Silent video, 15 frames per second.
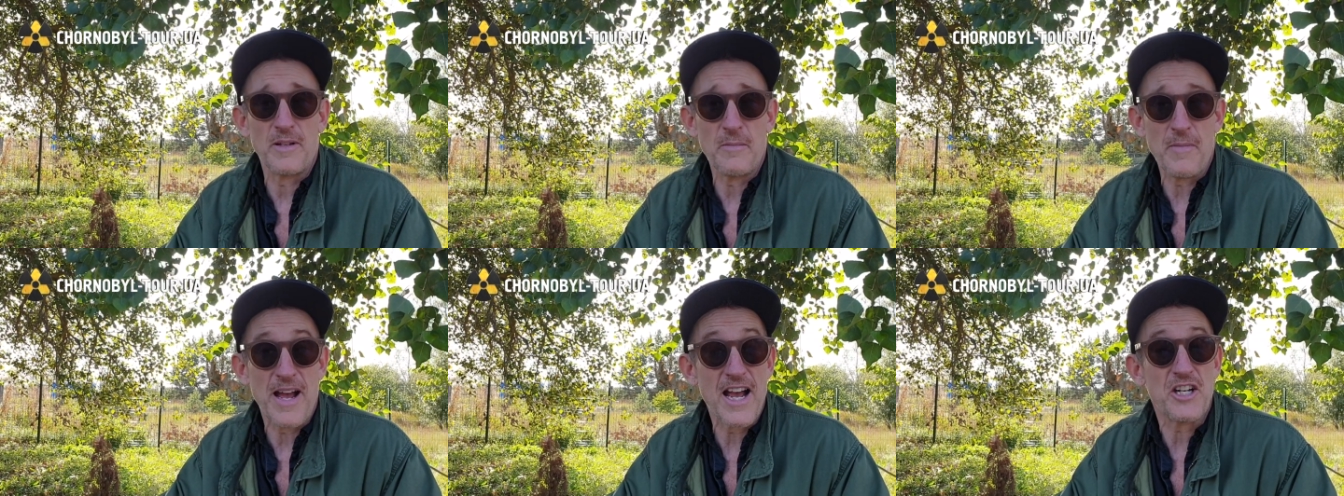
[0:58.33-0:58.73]

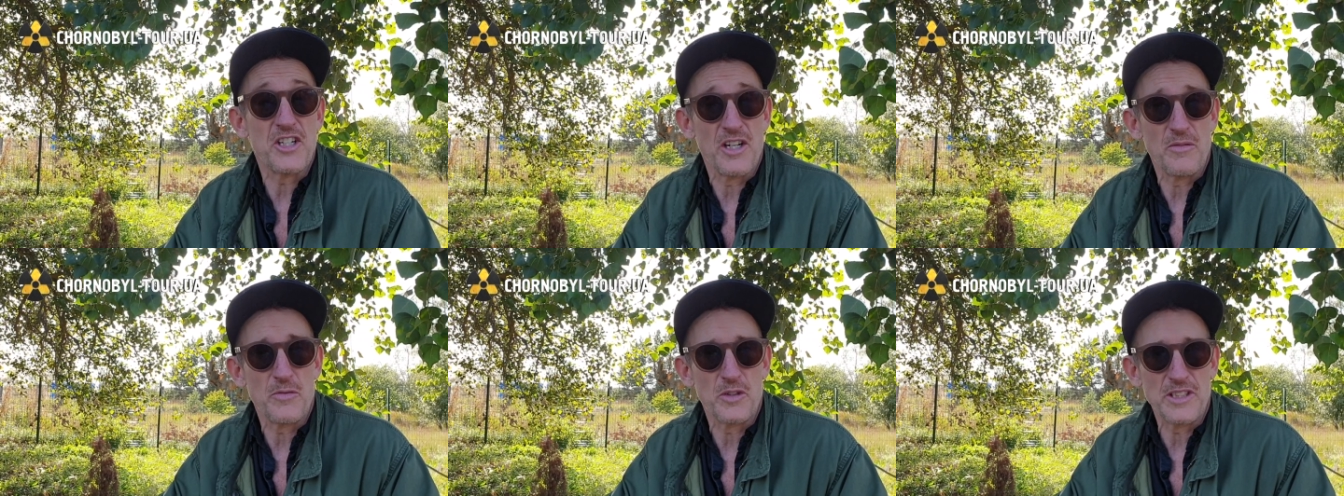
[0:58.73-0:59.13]

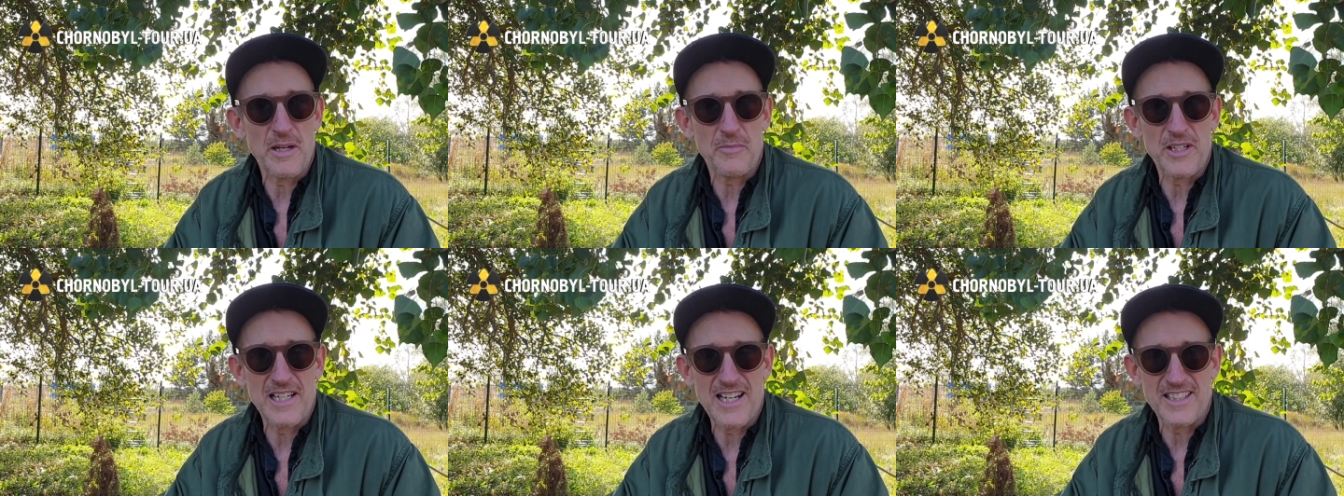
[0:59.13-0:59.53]
imagine for
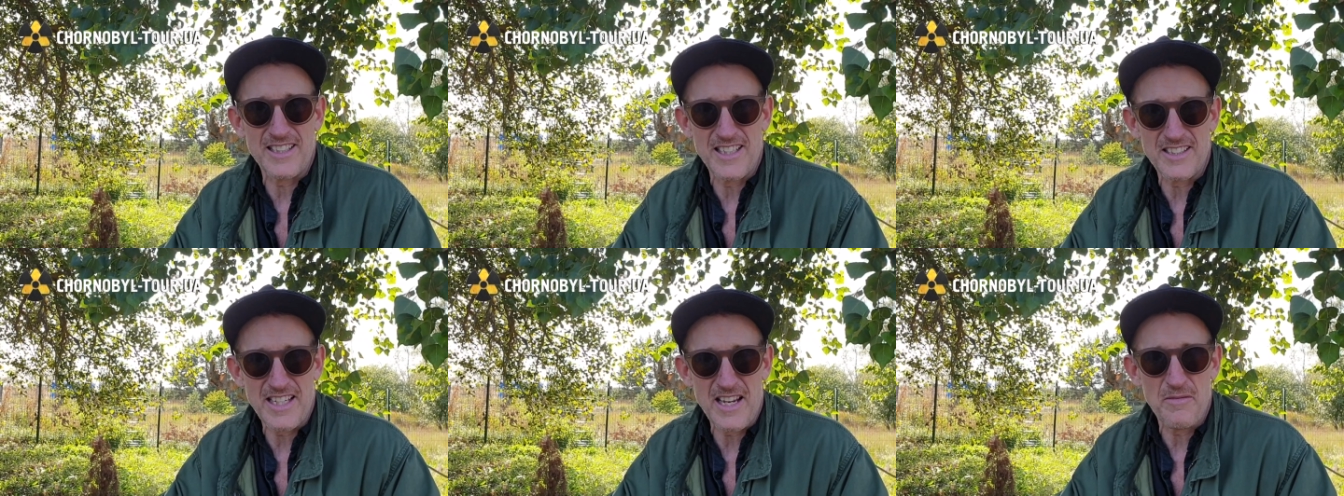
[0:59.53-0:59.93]
something like
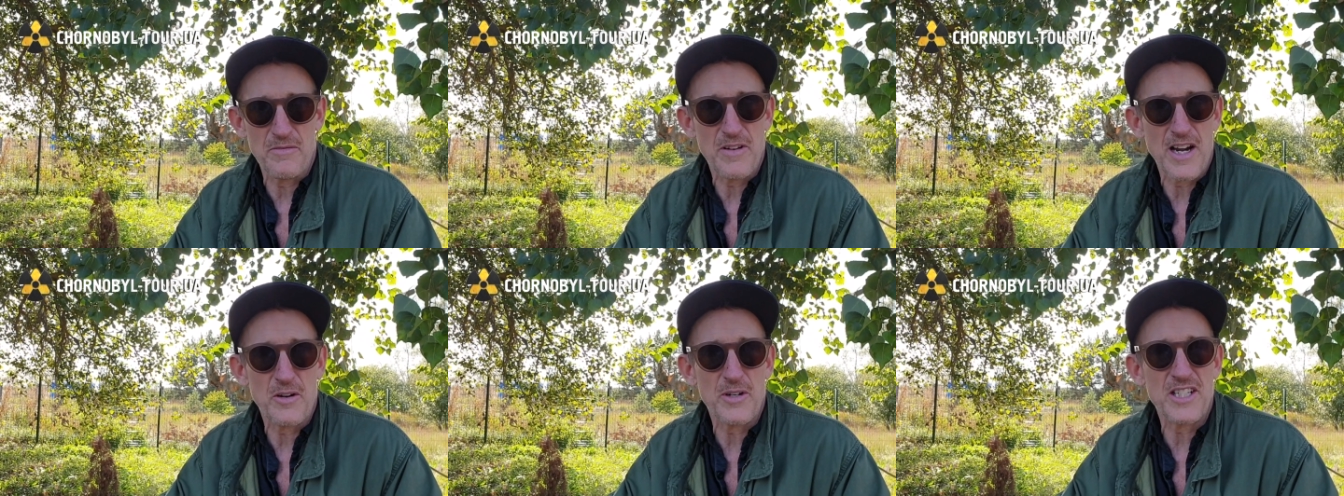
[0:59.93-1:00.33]
this, a
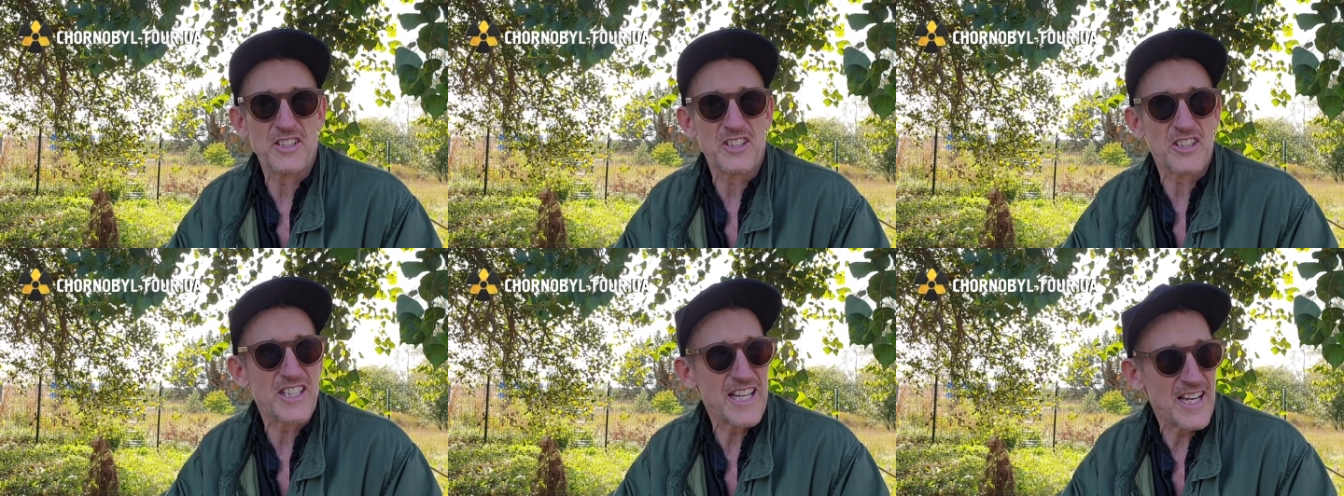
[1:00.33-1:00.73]
very
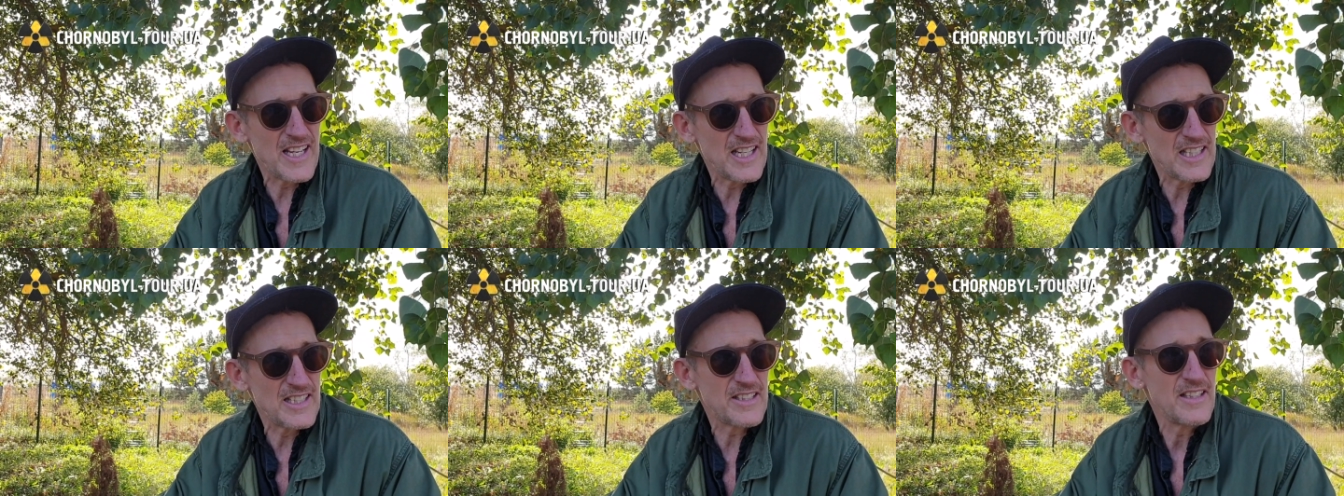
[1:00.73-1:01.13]

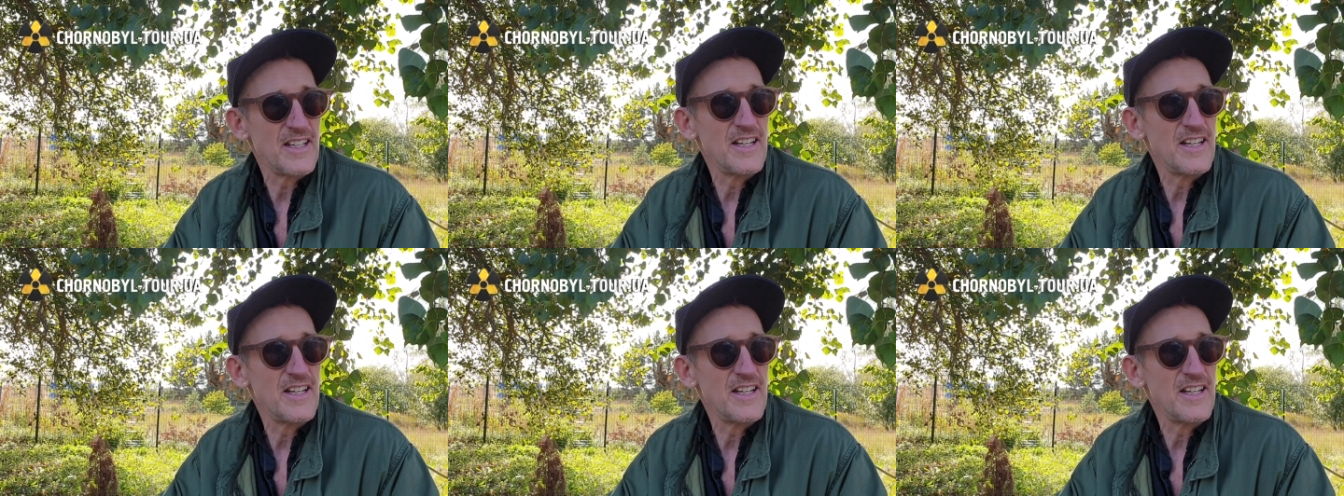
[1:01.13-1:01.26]
skilled,